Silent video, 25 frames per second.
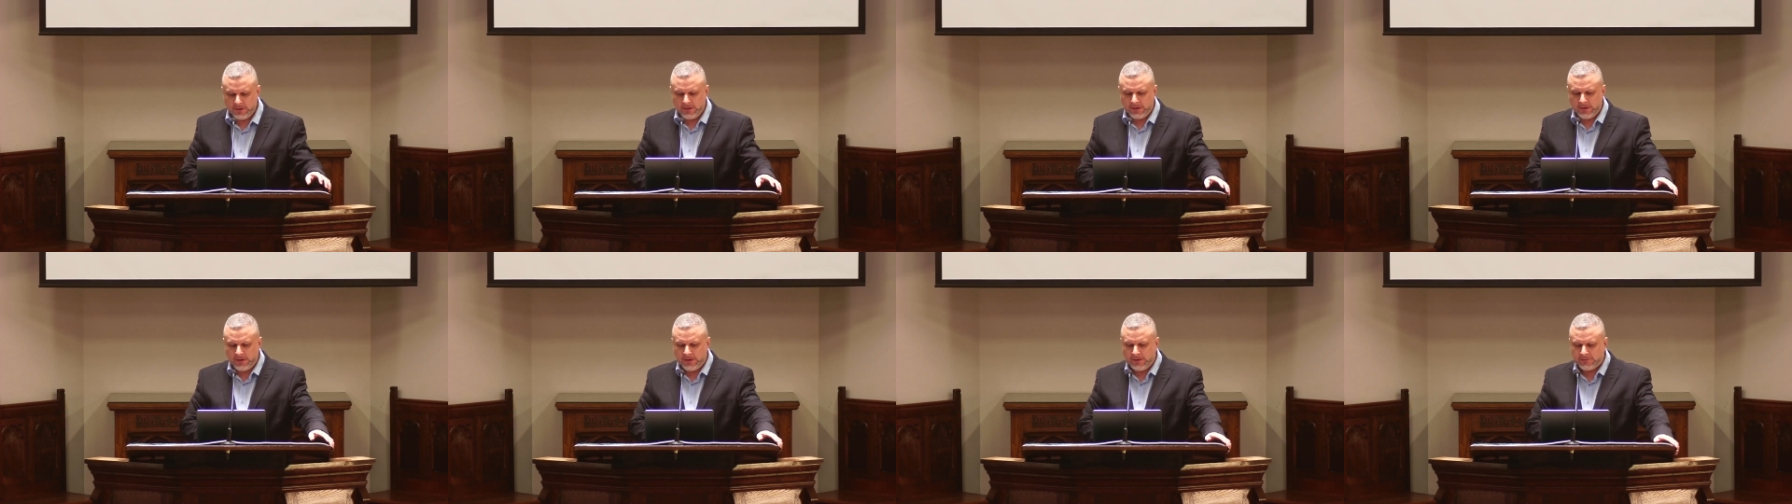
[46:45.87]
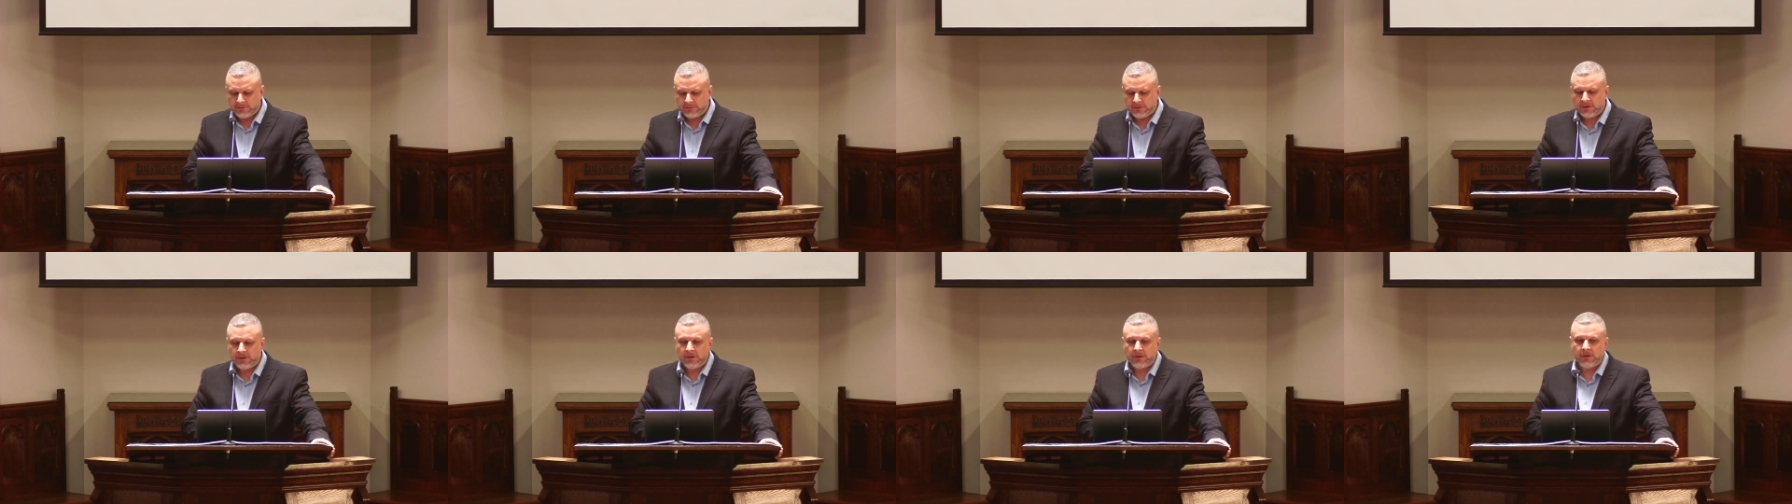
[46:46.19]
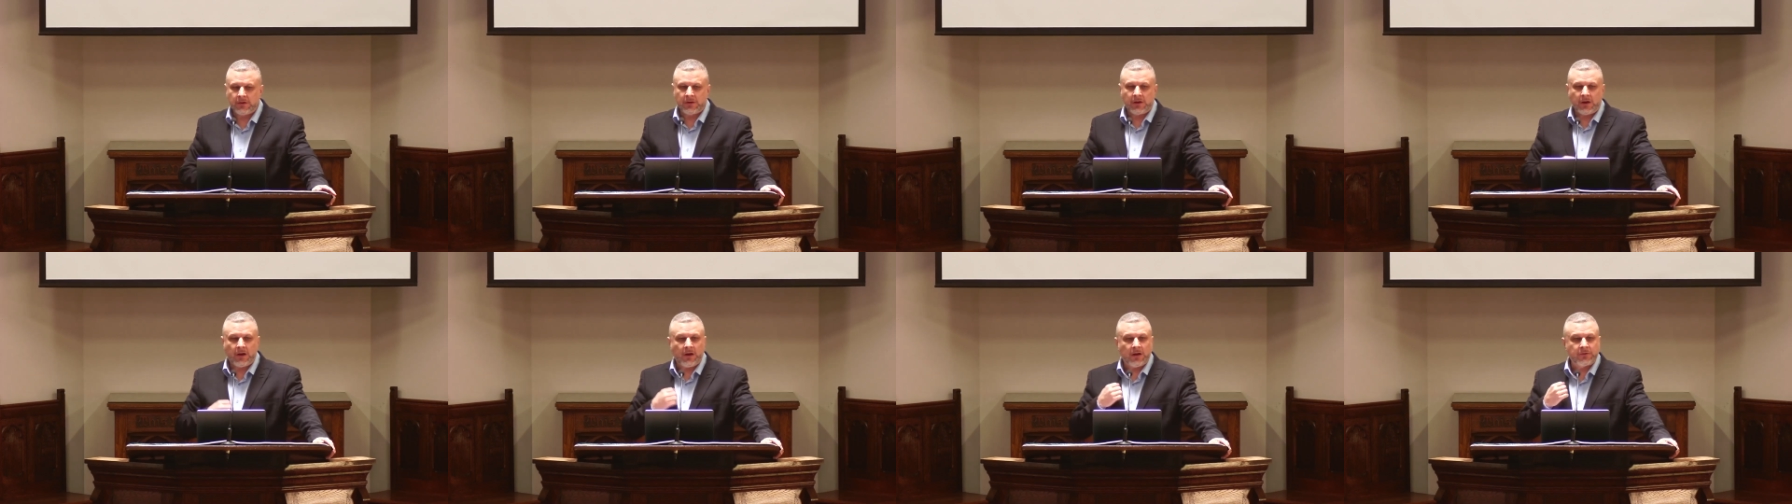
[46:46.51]
It's going
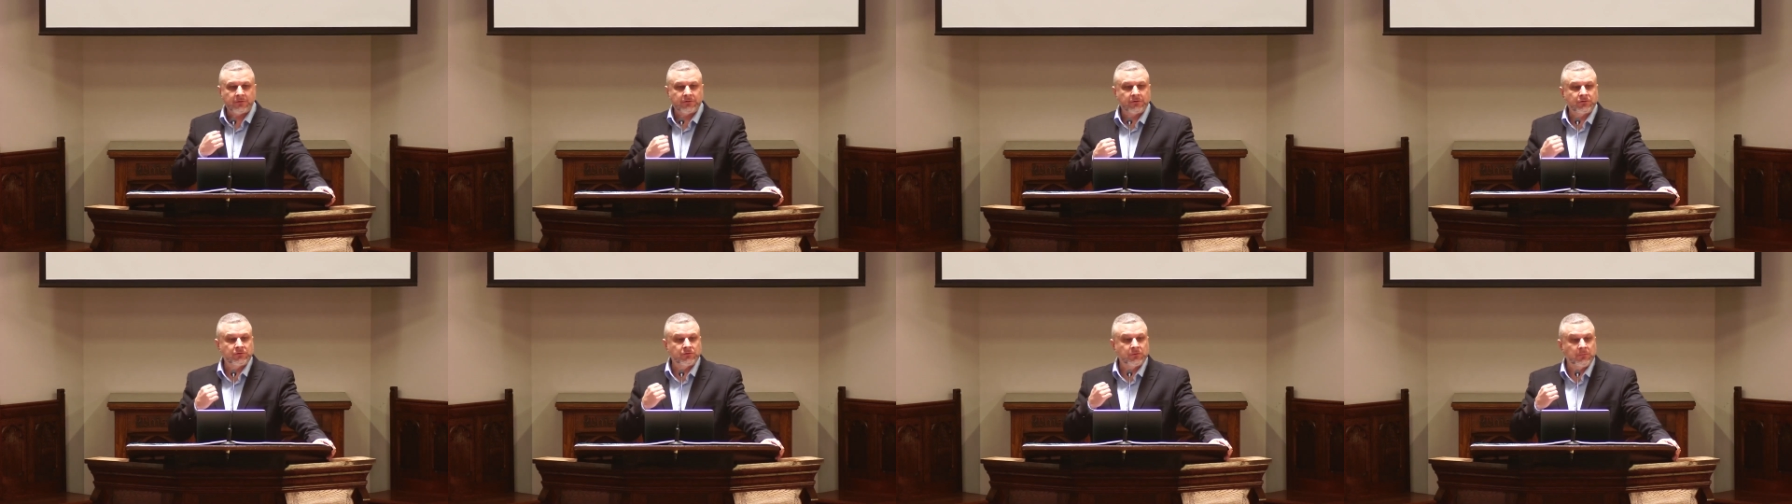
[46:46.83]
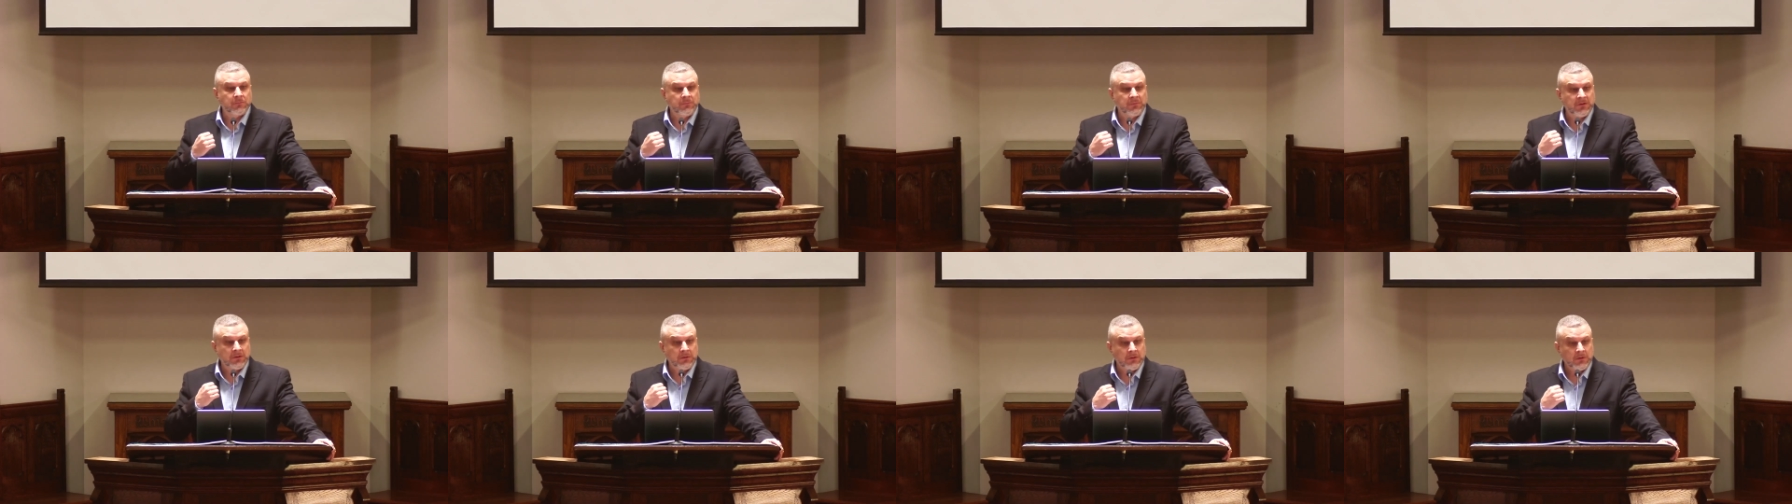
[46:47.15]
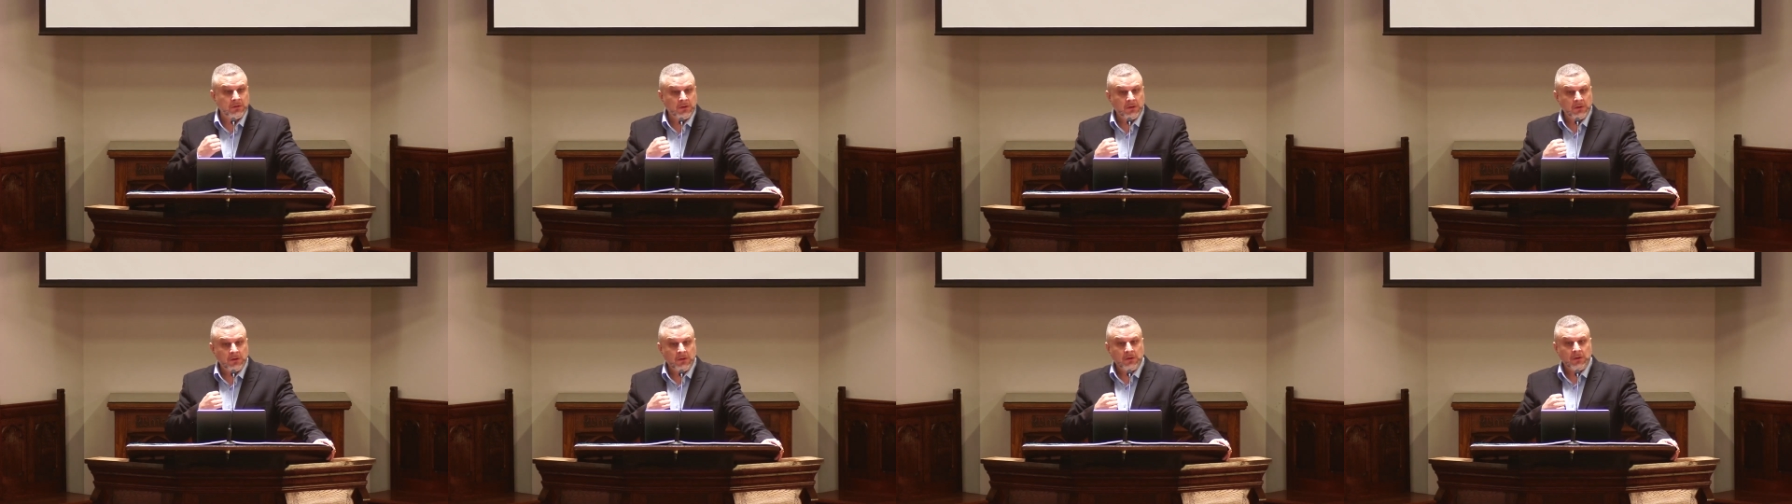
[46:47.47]
to cause us to be
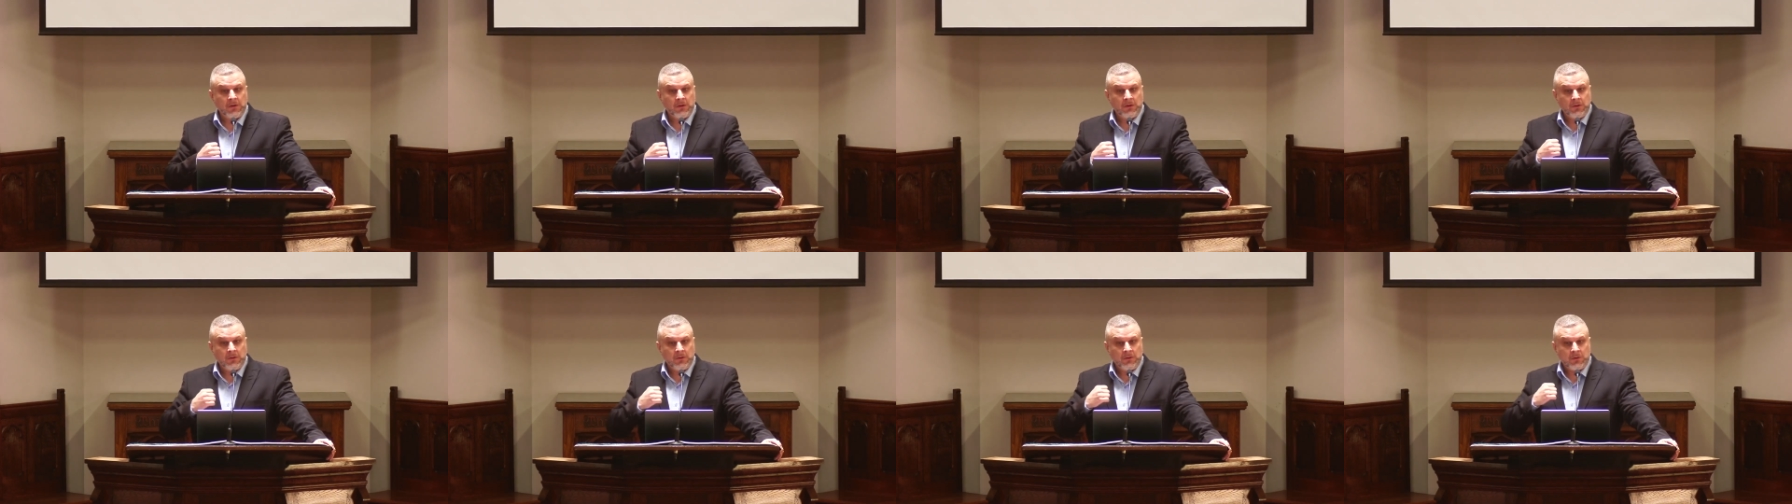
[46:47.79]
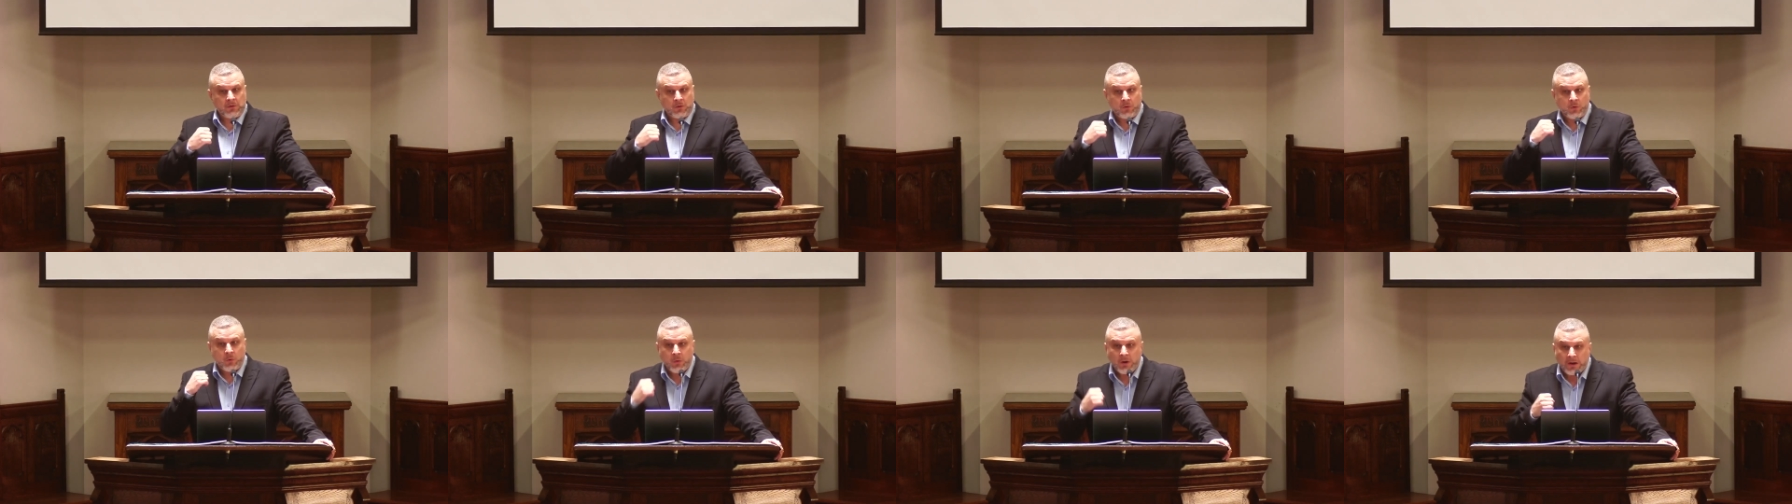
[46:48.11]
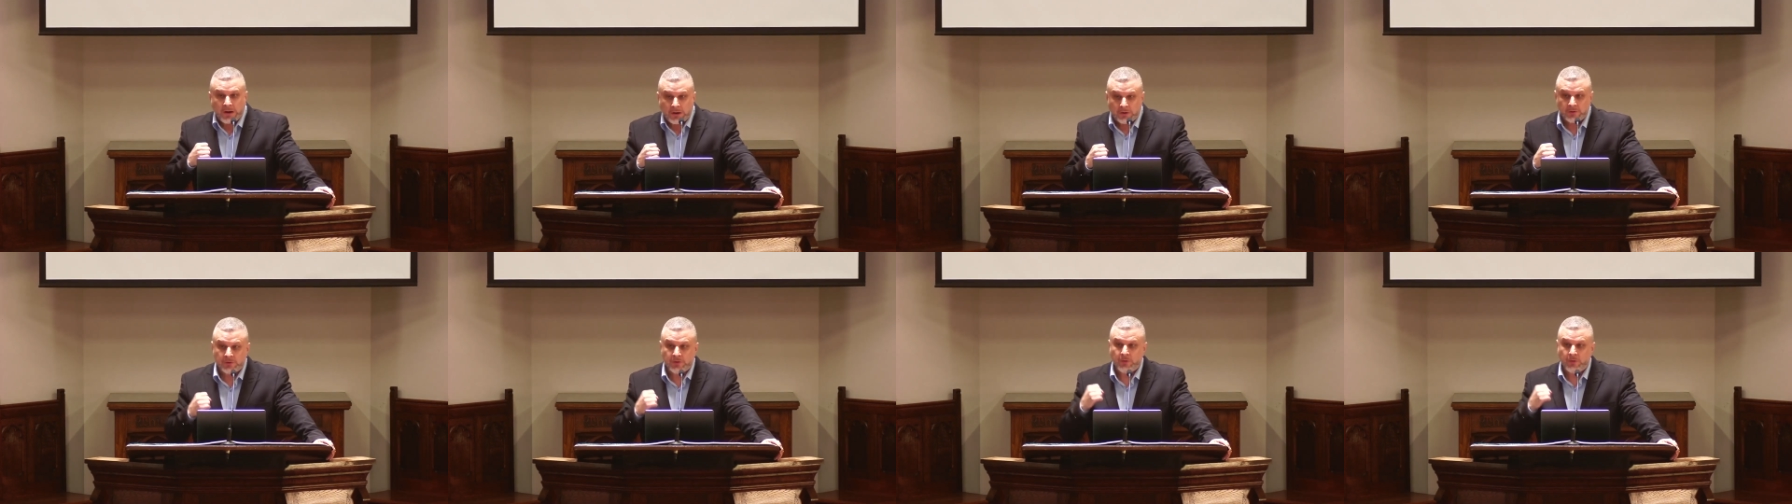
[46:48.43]
quicker